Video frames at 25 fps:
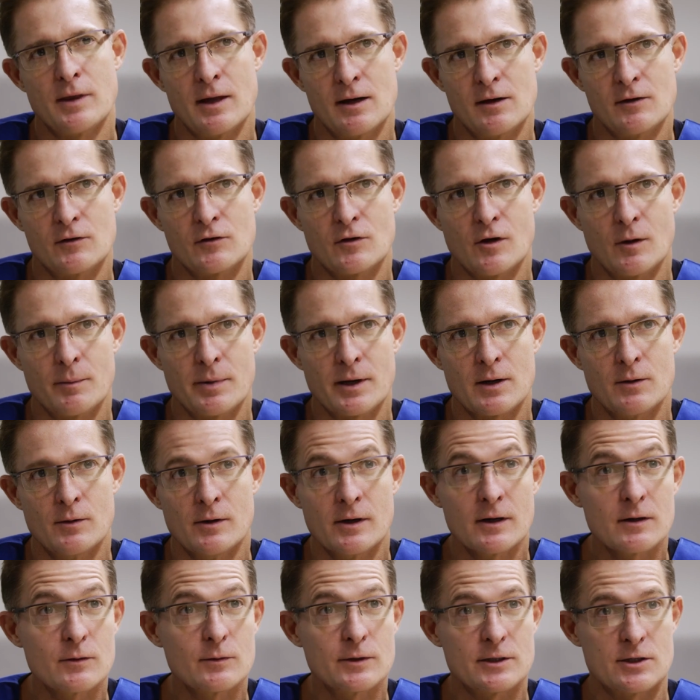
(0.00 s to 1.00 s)
with endoscopic
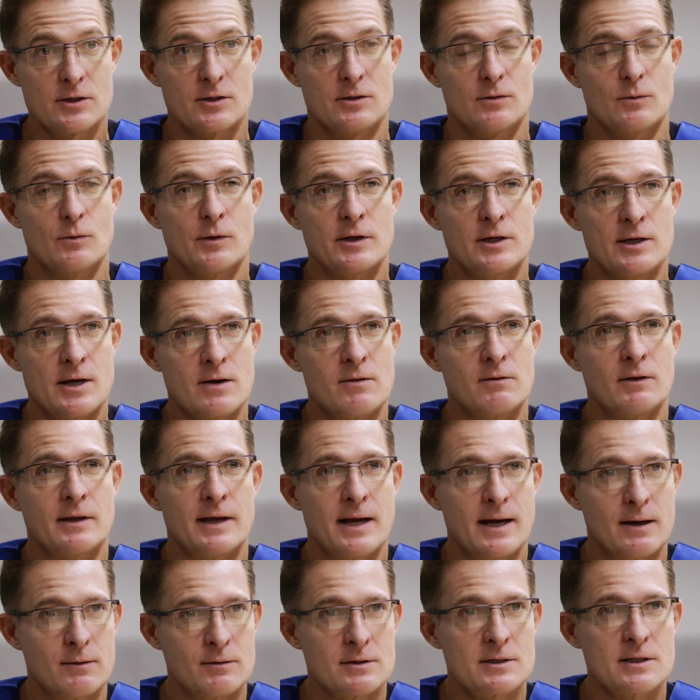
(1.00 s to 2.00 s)
work, which we
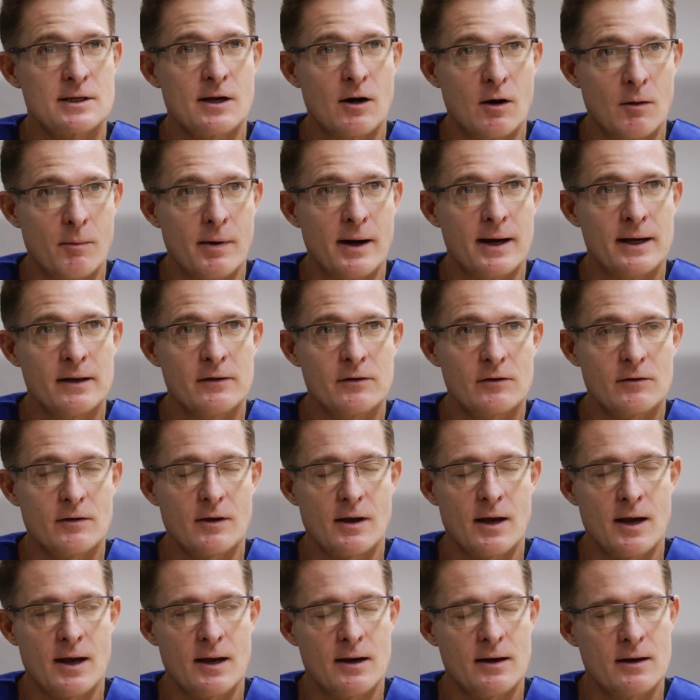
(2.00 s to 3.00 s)
generally are with skull base,
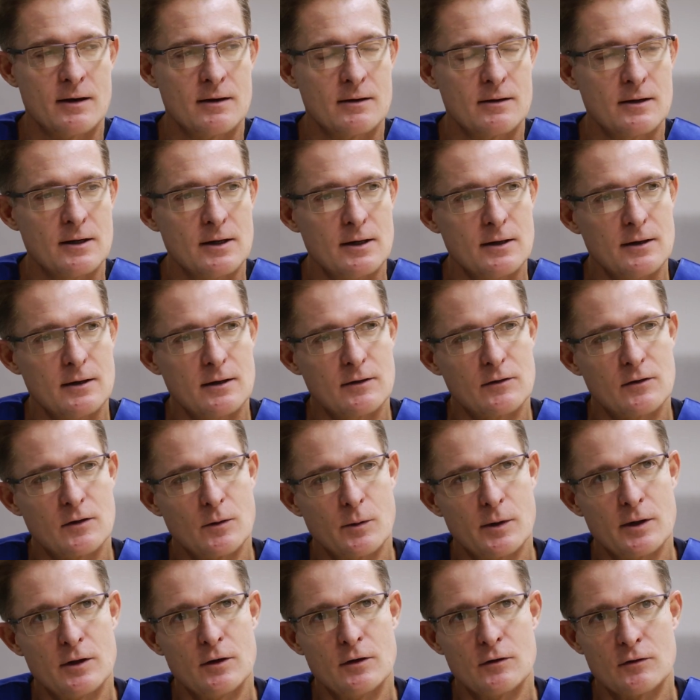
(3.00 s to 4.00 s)
and so
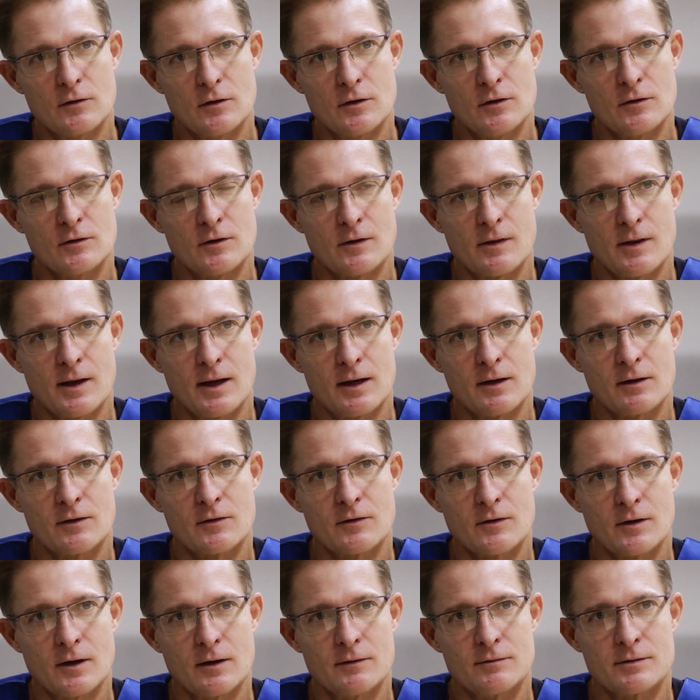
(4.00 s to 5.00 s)
we're used to using the
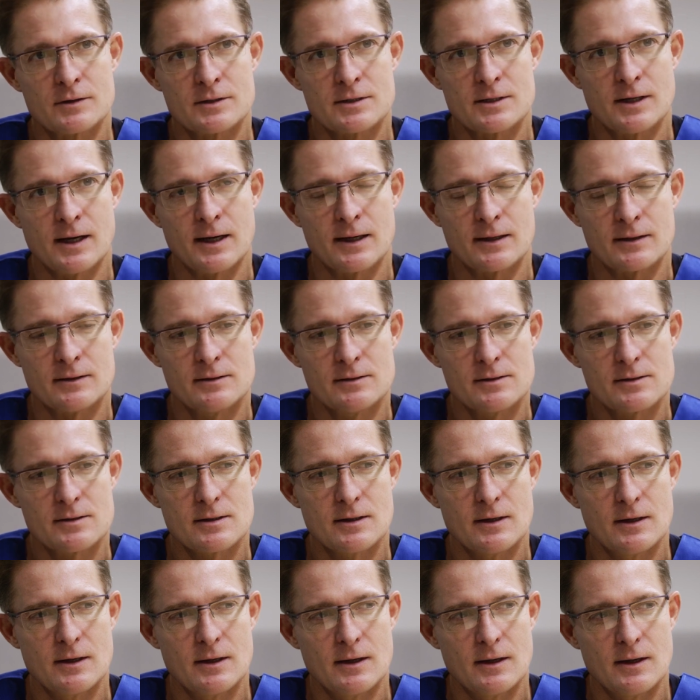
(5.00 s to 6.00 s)
endoscope for starters.
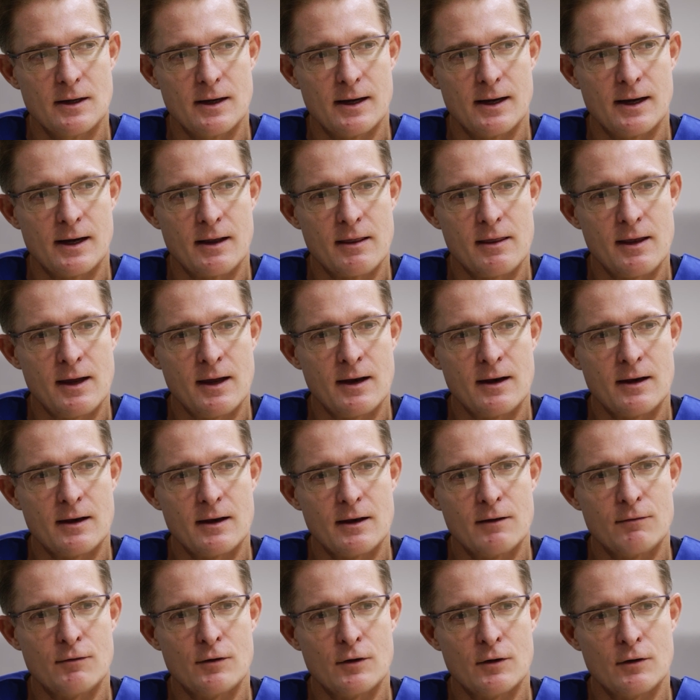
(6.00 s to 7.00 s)
Then
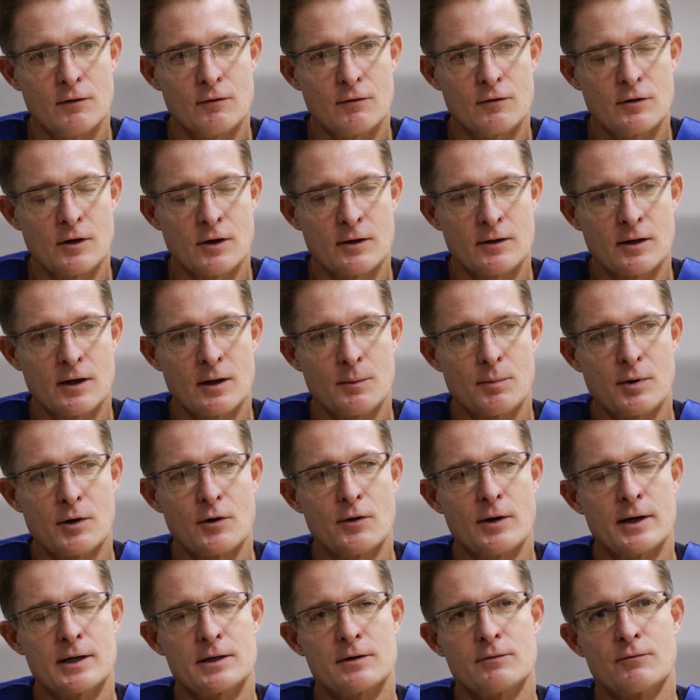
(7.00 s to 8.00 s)
if you've done a
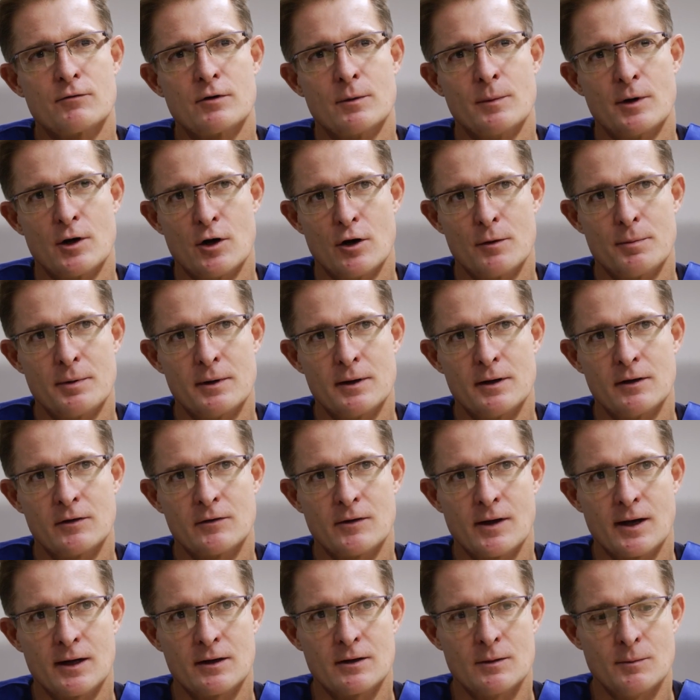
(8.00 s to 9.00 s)
progression from an open
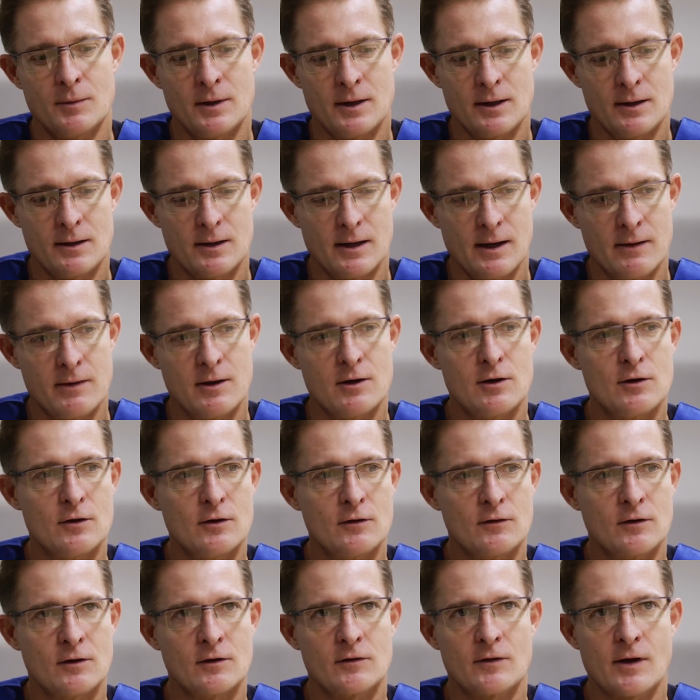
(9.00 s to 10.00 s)
discectomy and then
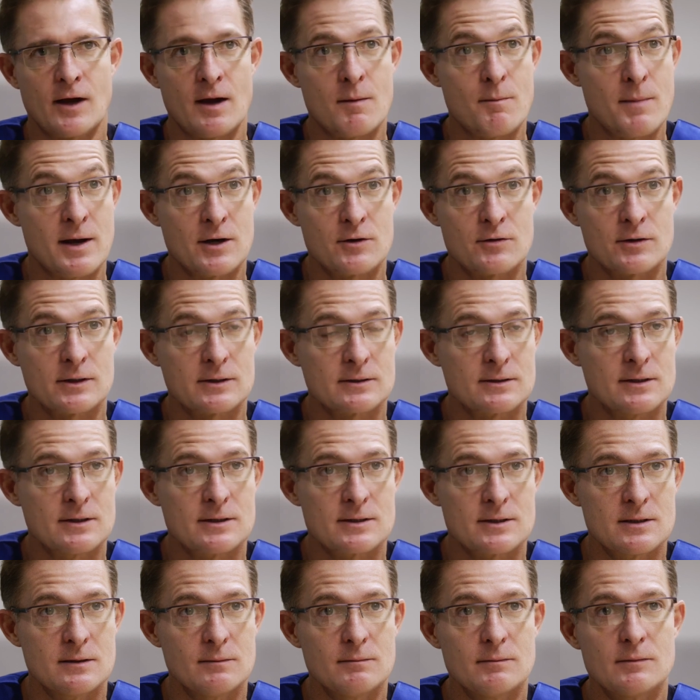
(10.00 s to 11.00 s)
using, say, a metric
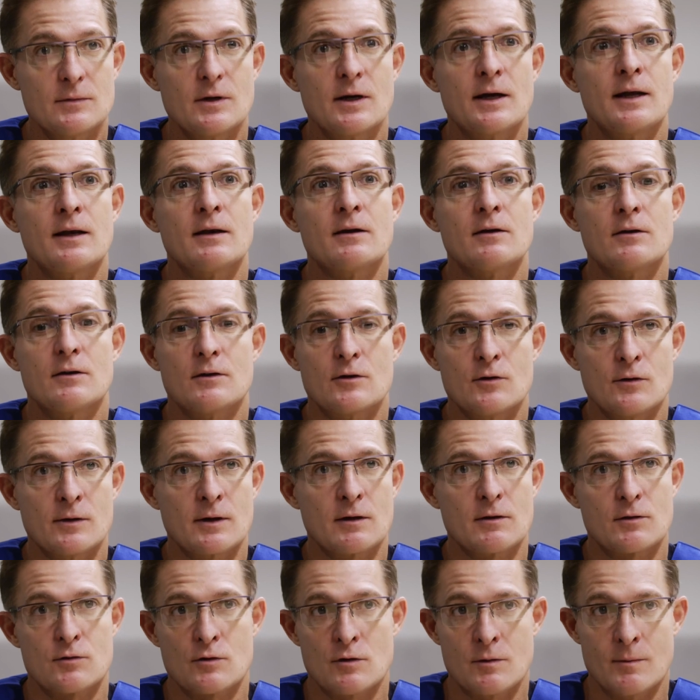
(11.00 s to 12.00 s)
system and
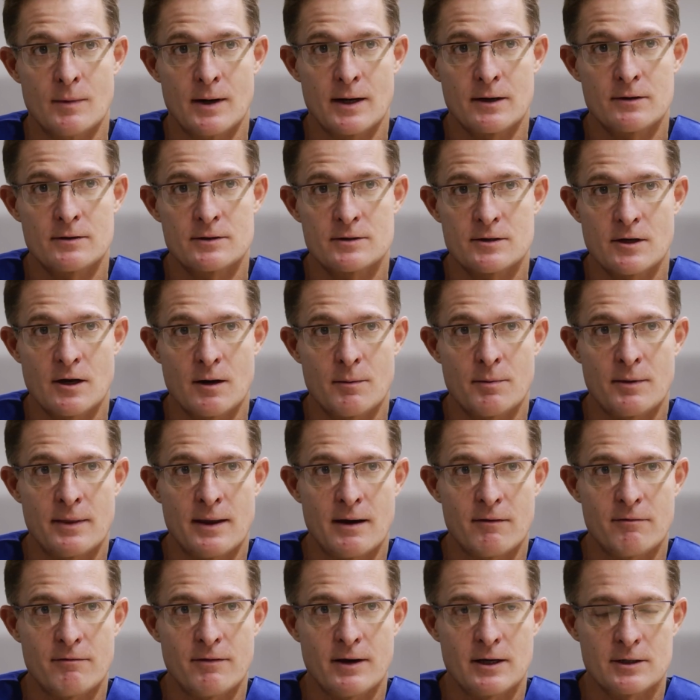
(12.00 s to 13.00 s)
doing it through a microscope in
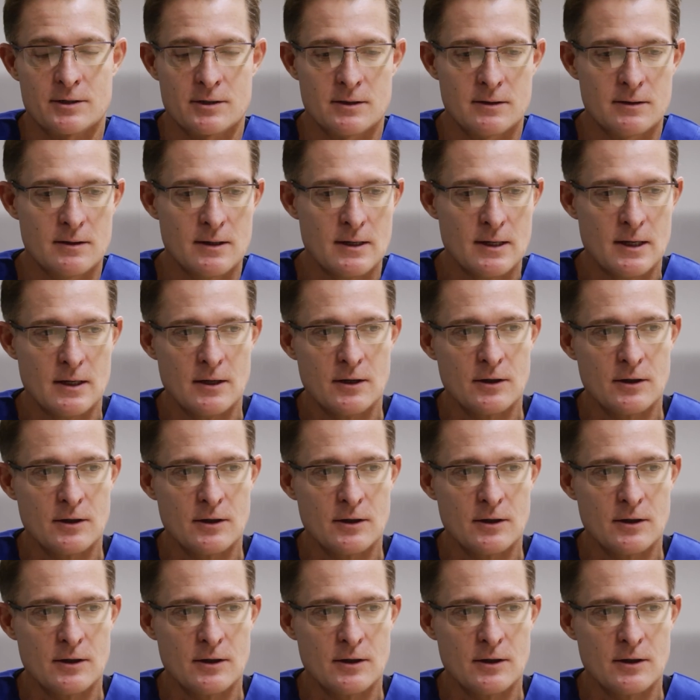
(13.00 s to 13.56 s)
that fashion,